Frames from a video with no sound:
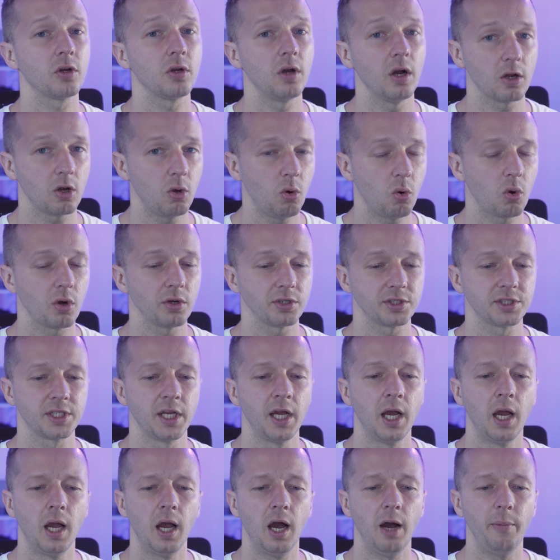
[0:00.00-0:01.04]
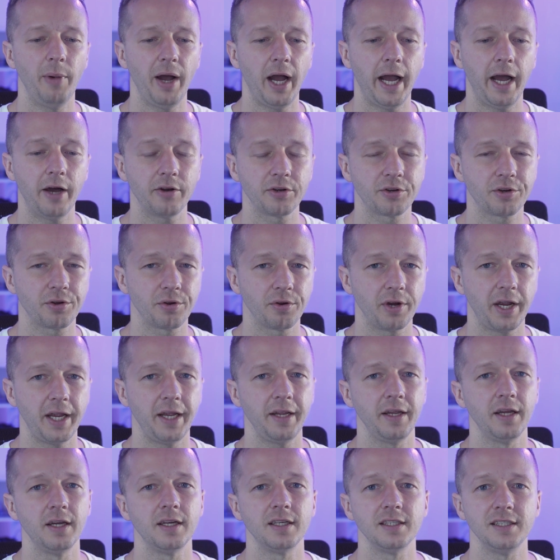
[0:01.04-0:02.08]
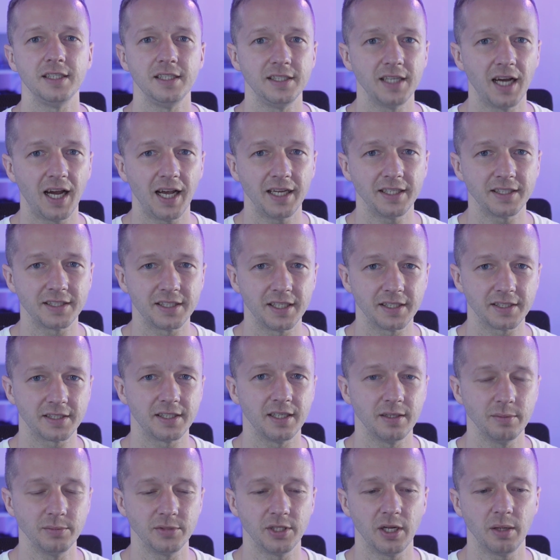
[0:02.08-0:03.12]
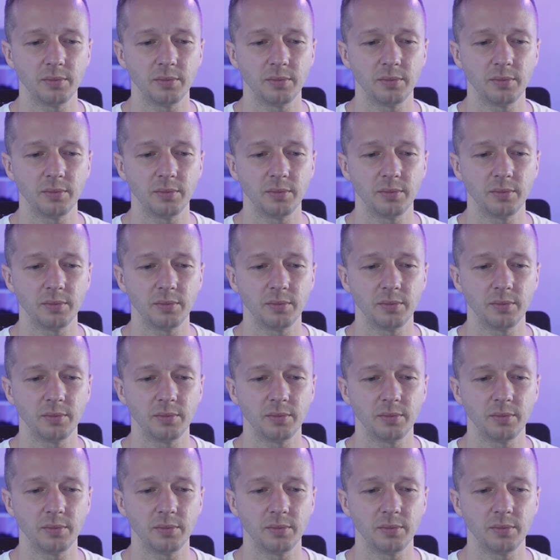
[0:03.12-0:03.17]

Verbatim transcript: a course about how to create design systems.